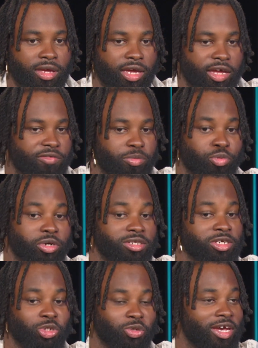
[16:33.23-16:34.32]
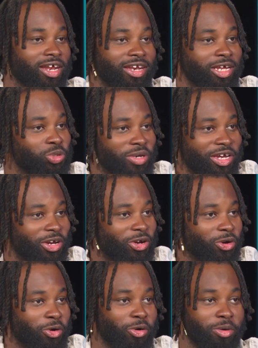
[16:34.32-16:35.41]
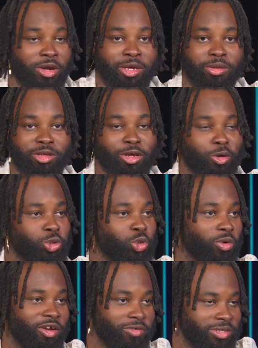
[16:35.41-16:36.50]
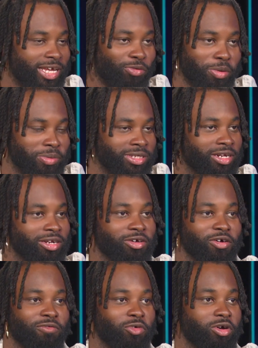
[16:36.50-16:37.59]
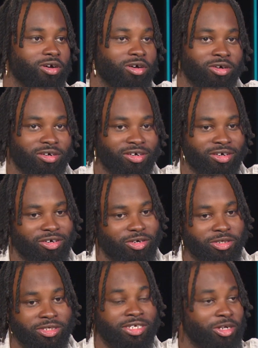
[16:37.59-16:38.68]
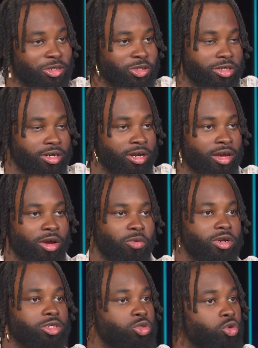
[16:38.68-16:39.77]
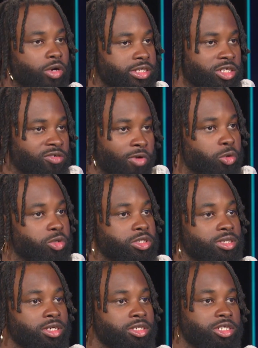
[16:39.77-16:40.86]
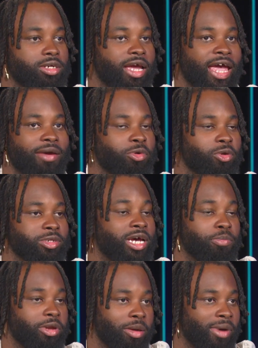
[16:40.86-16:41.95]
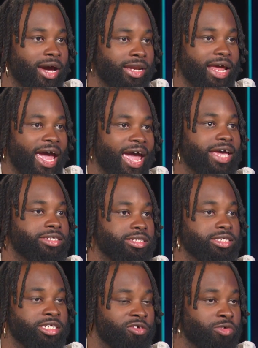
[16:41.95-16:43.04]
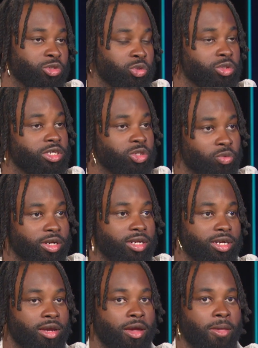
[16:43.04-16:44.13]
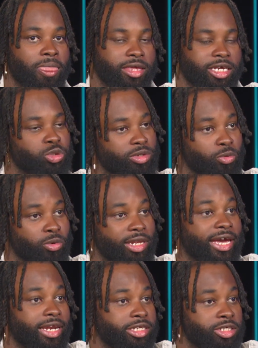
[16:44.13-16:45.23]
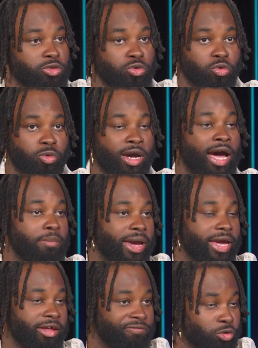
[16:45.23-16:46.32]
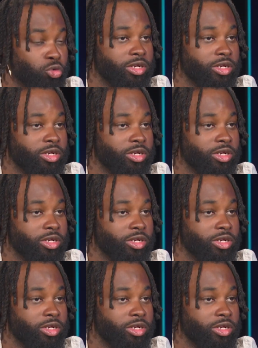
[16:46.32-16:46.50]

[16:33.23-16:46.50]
if presidential candidates were here or those who run for state representative or senator, what are two questions voters should have on the top of their mind to ask these individuals that's running that's related to combating food